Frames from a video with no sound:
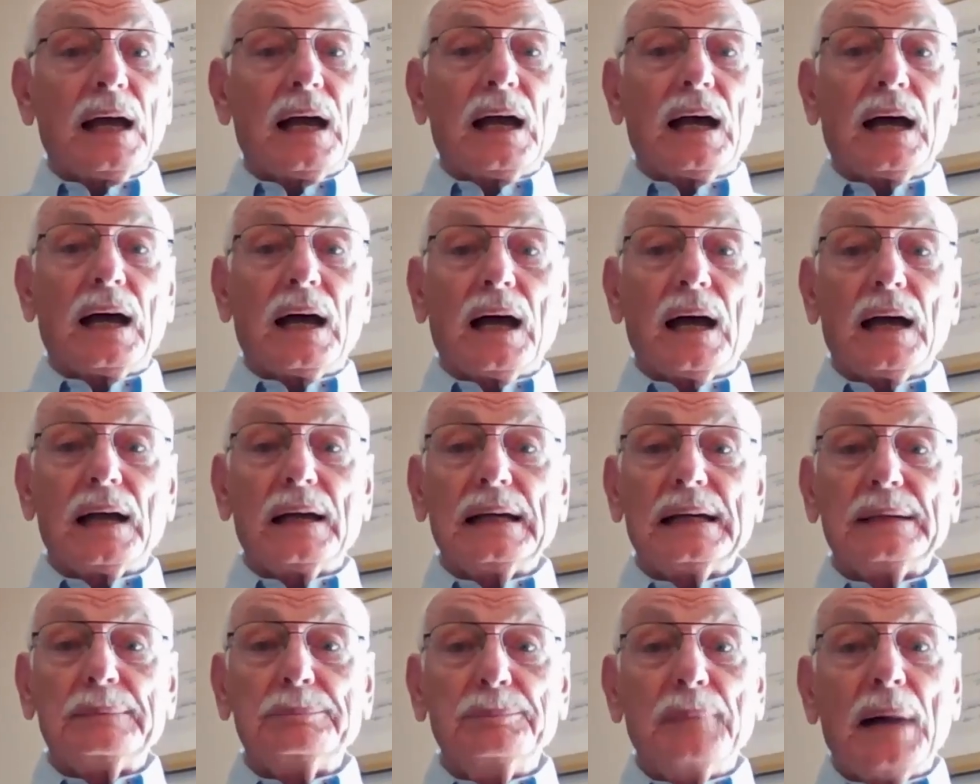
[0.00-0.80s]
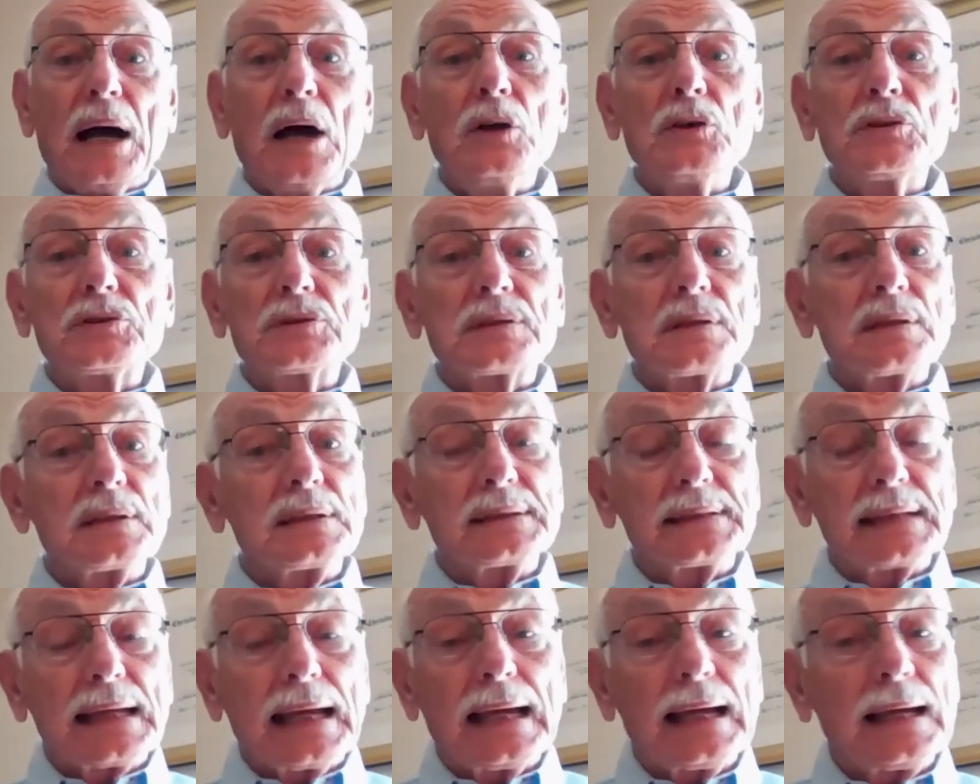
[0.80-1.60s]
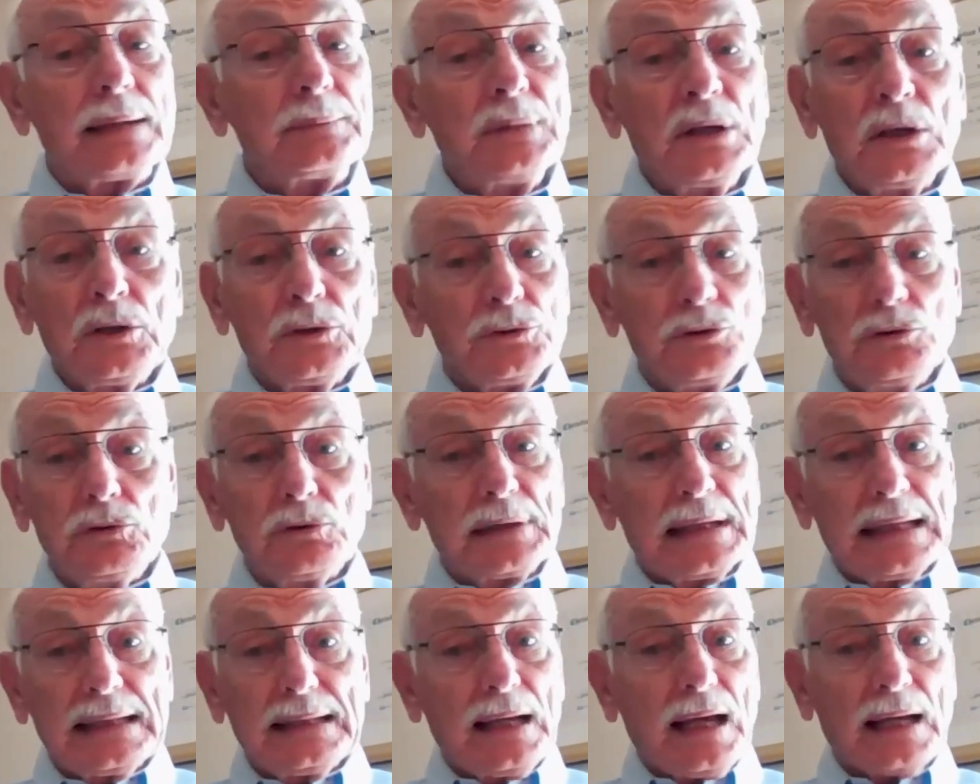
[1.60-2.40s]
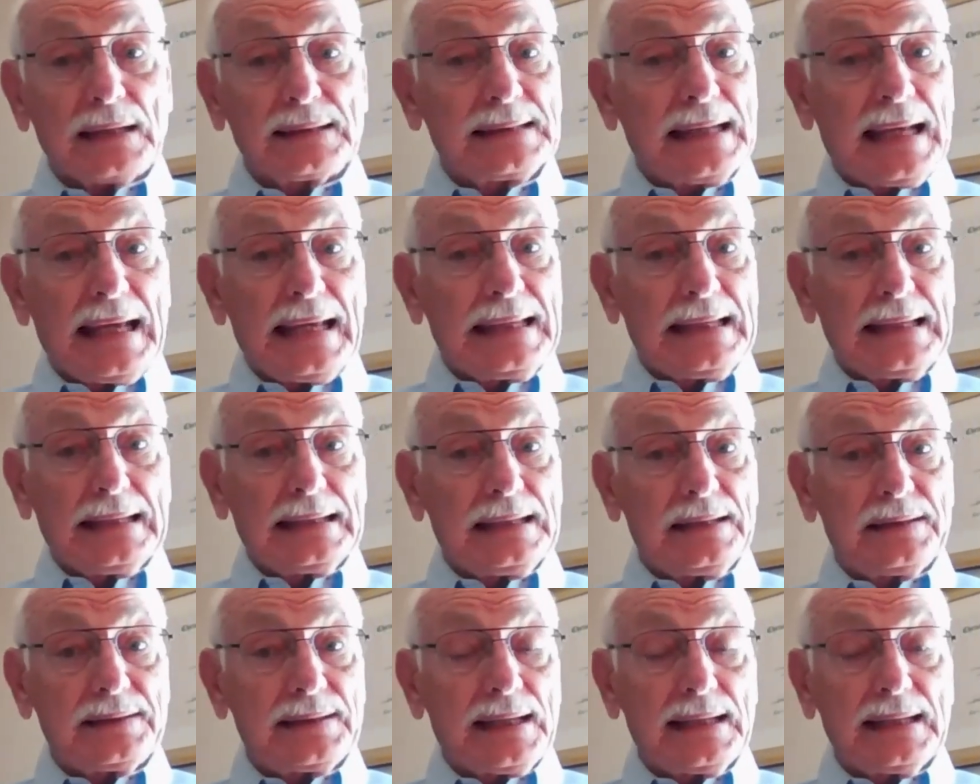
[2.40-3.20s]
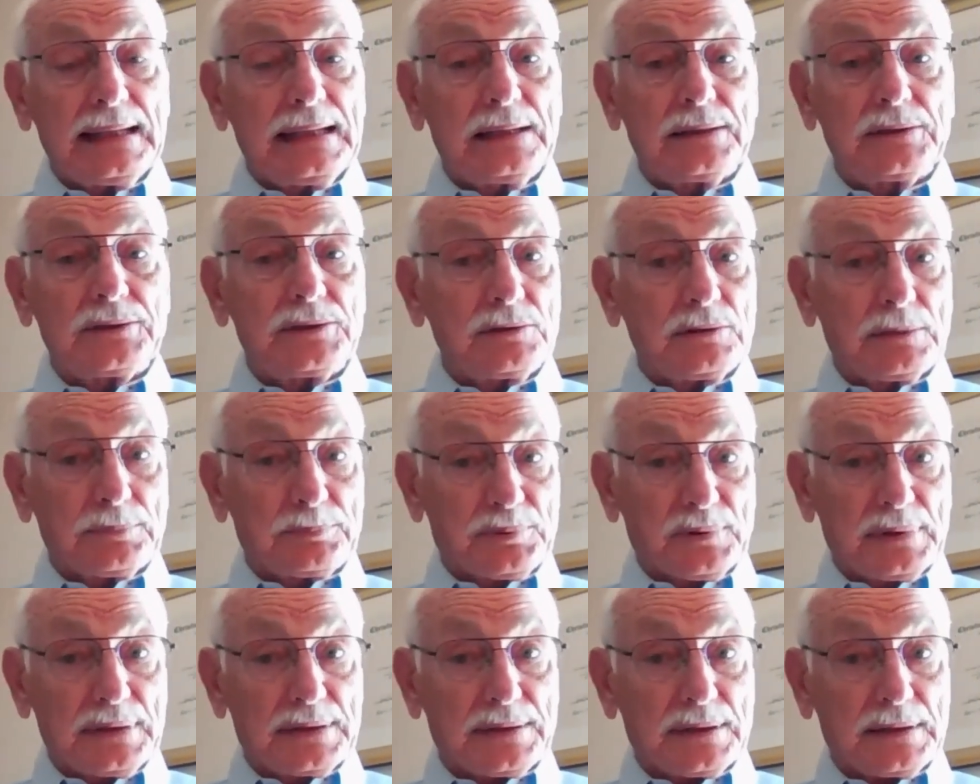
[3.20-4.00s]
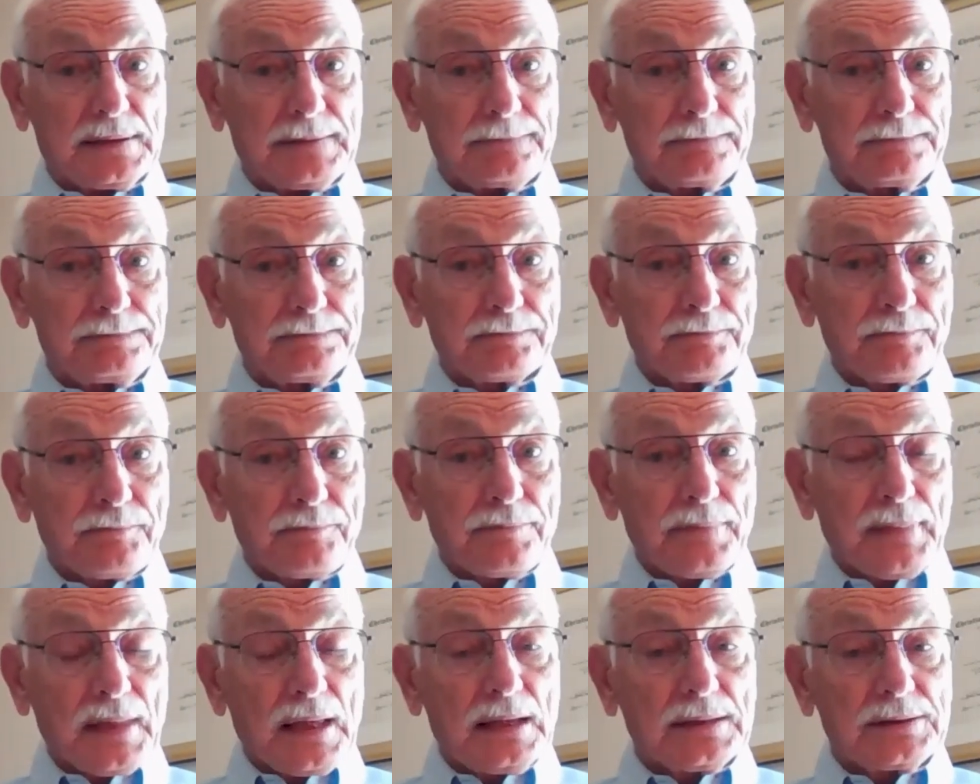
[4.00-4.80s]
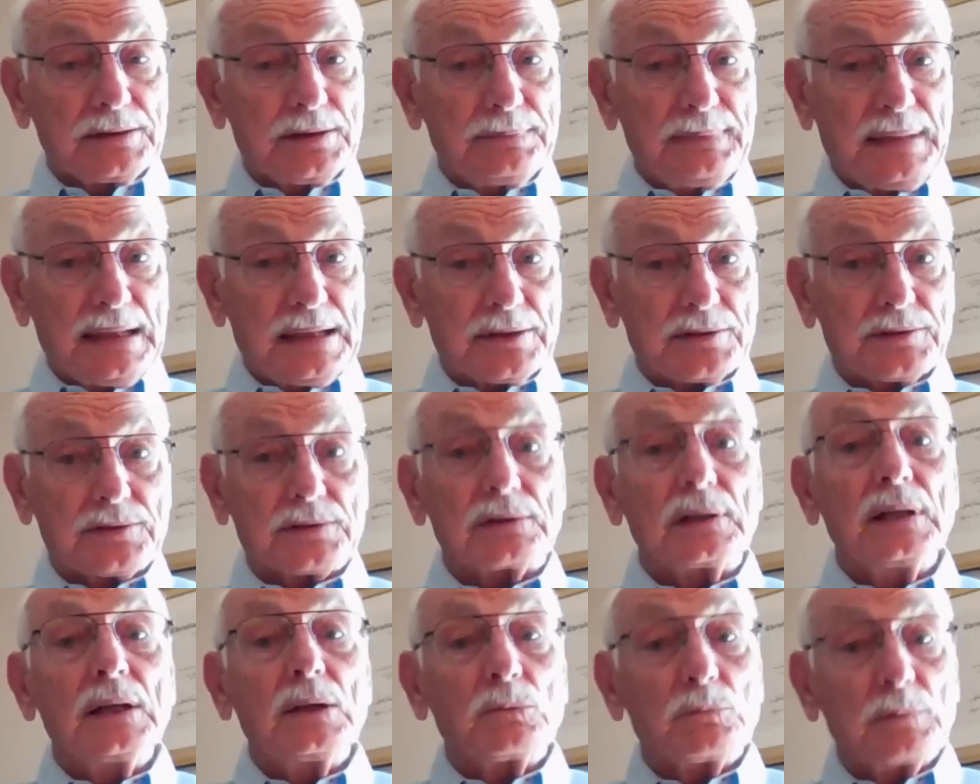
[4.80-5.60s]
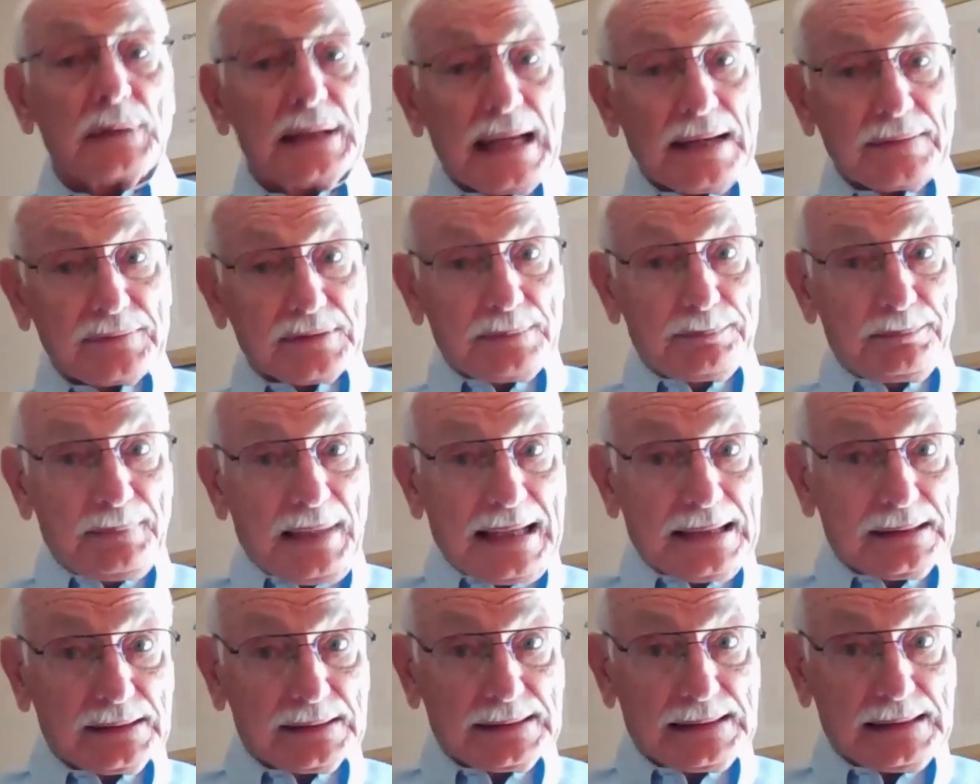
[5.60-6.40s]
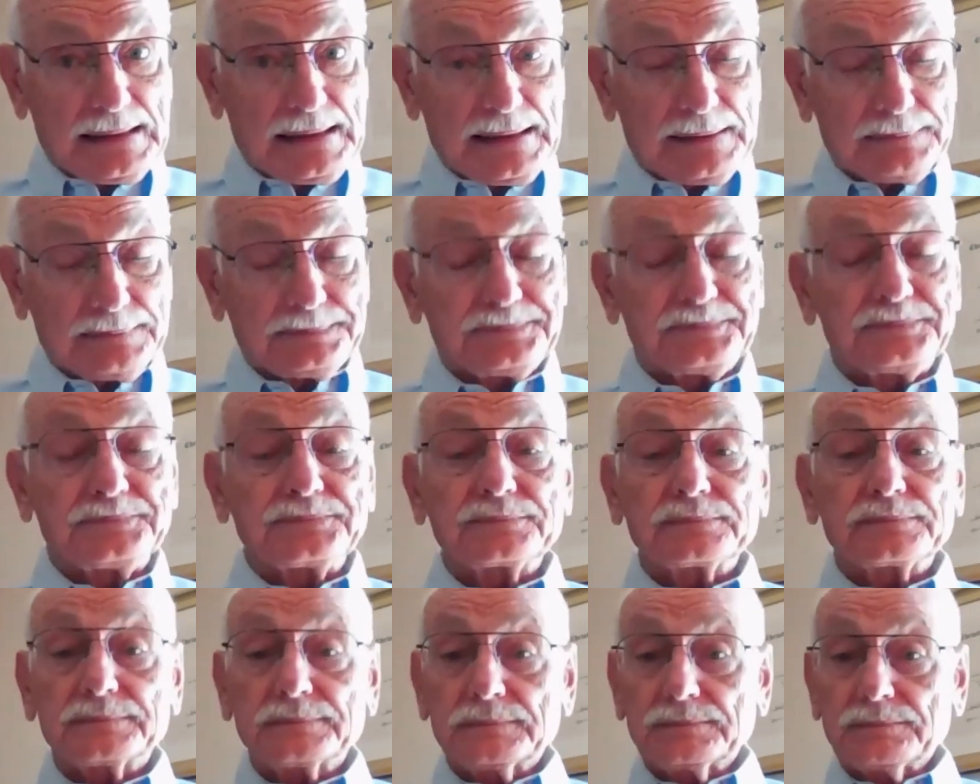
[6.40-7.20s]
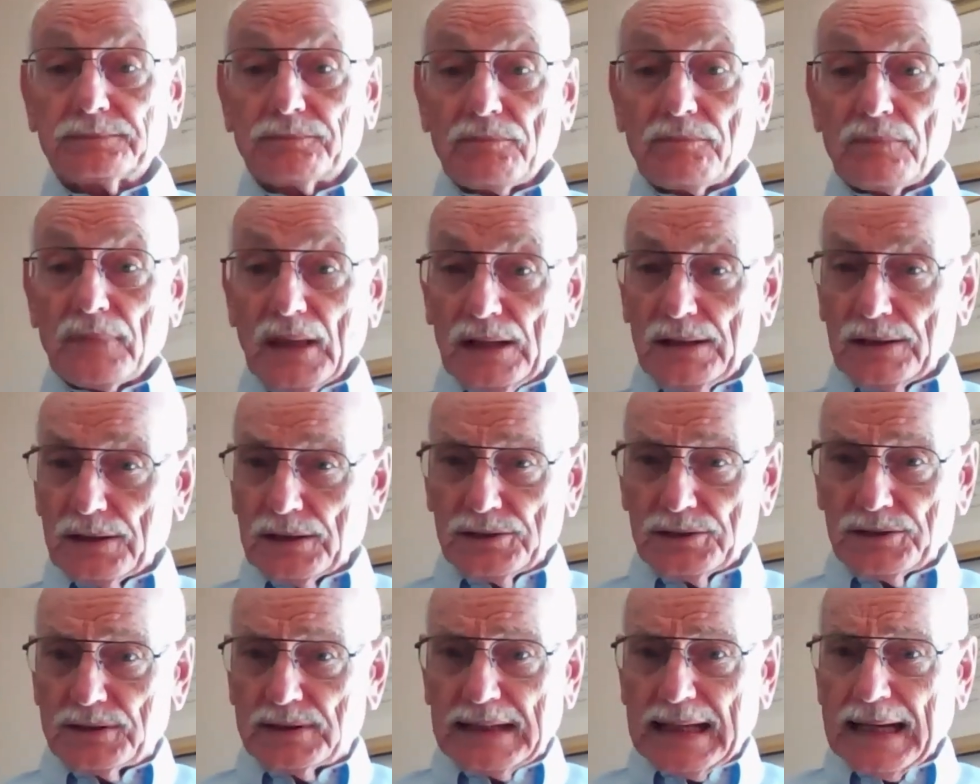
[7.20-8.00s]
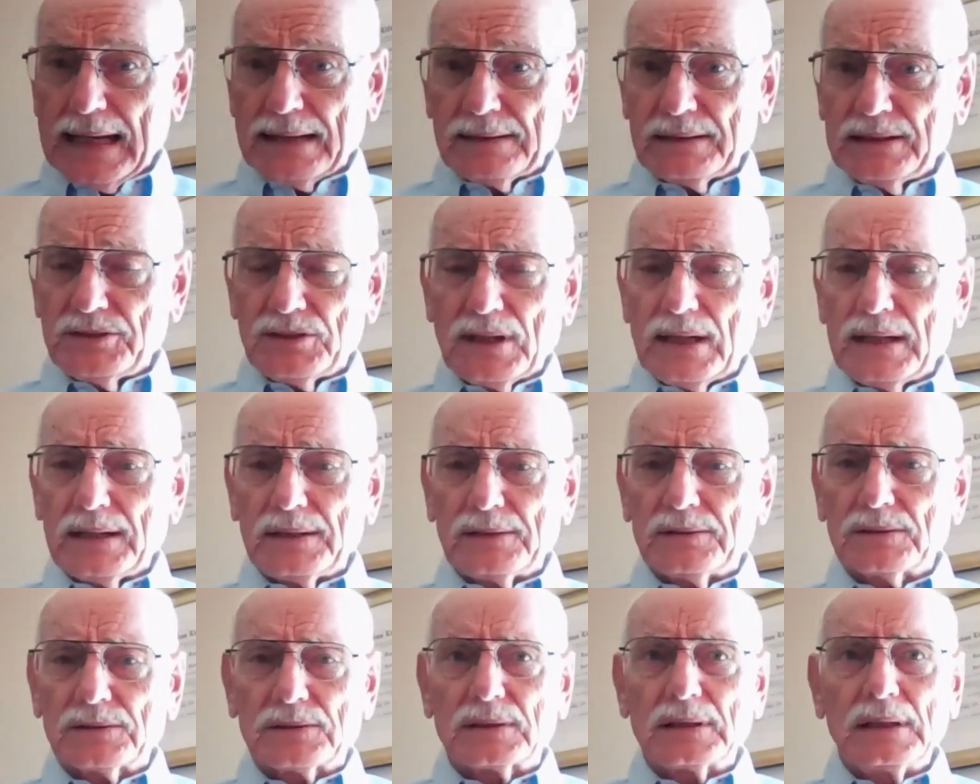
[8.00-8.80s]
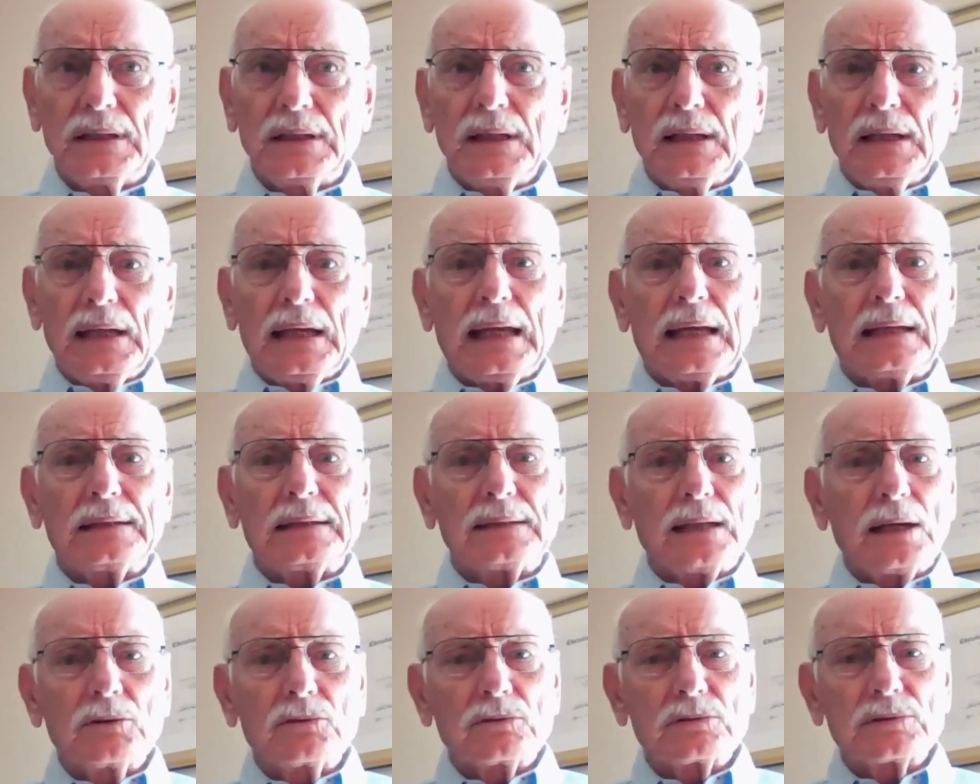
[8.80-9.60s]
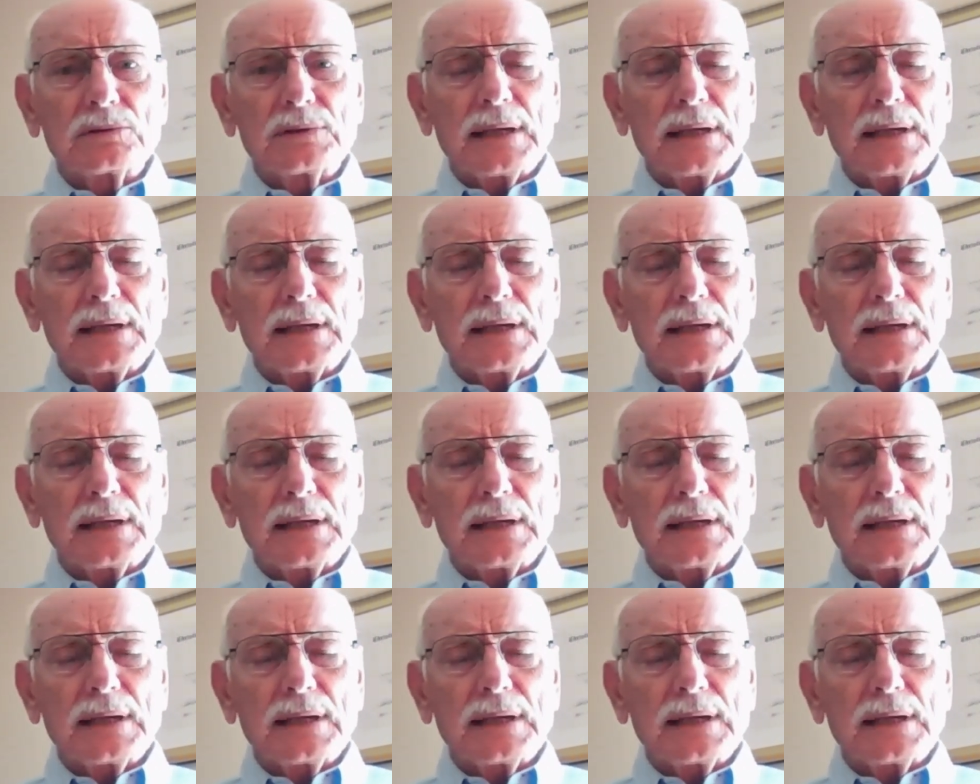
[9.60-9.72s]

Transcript: uh, and most of the time, you cannot take anything into a prison to minister. We have to mail it in. The county jails and local